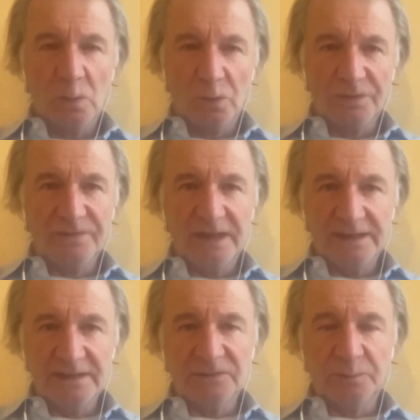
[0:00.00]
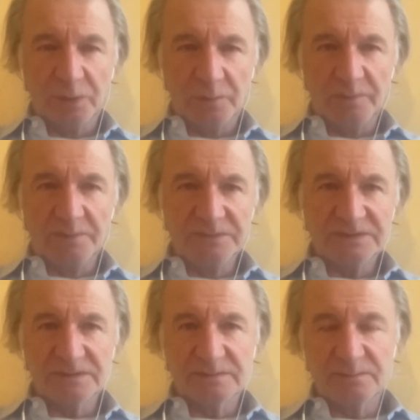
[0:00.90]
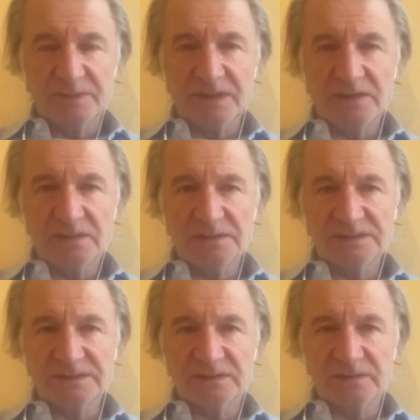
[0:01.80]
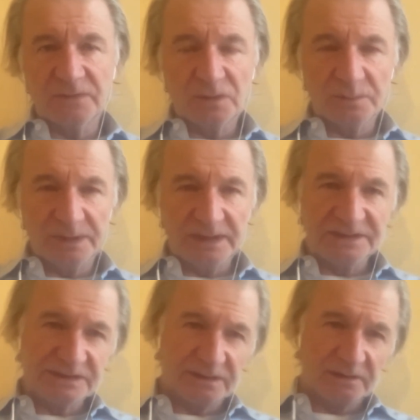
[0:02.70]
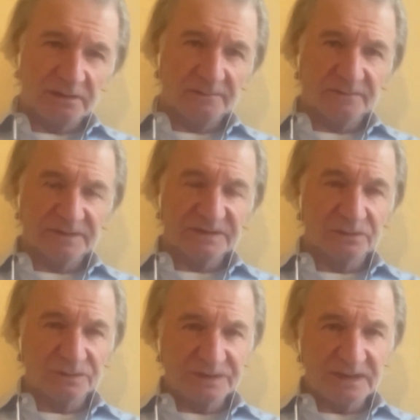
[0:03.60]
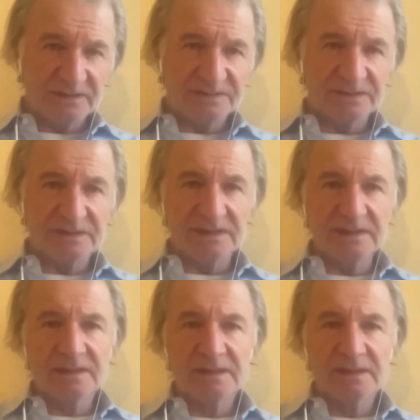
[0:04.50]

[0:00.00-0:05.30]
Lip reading: would run into problems because of a combination of resource scarcity